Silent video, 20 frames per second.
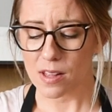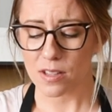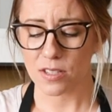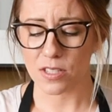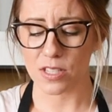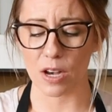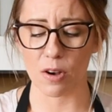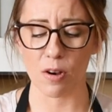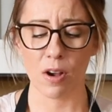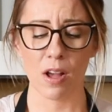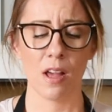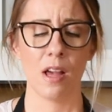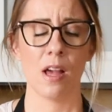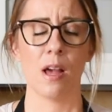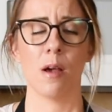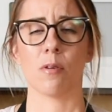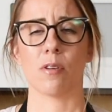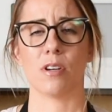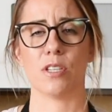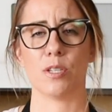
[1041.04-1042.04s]
So I'm
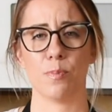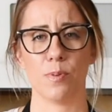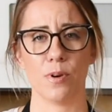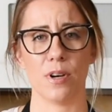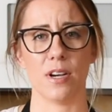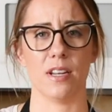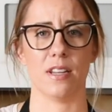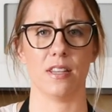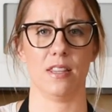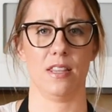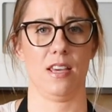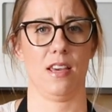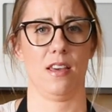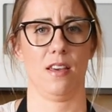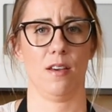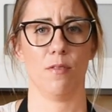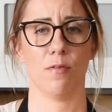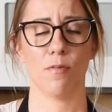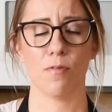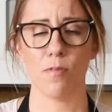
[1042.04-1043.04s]
going to put the
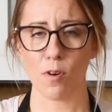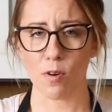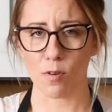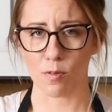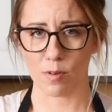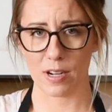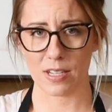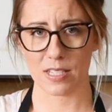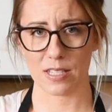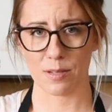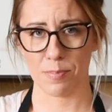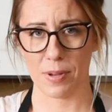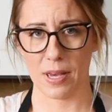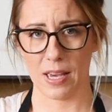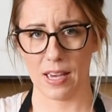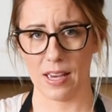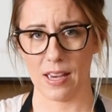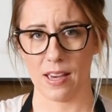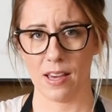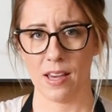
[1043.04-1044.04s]
full
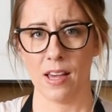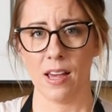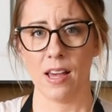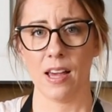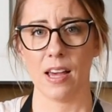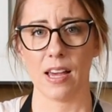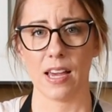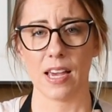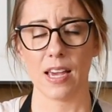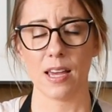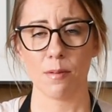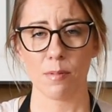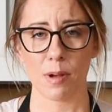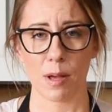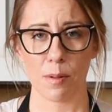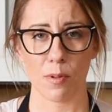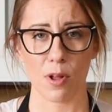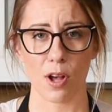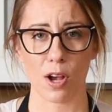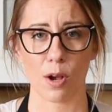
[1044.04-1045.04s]
recipe in
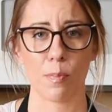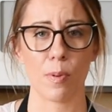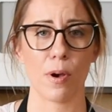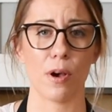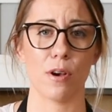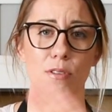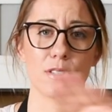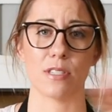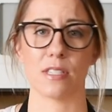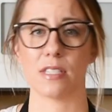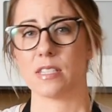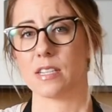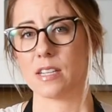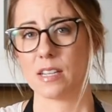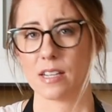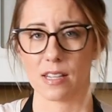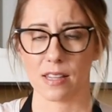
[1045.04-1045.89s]
my blog post.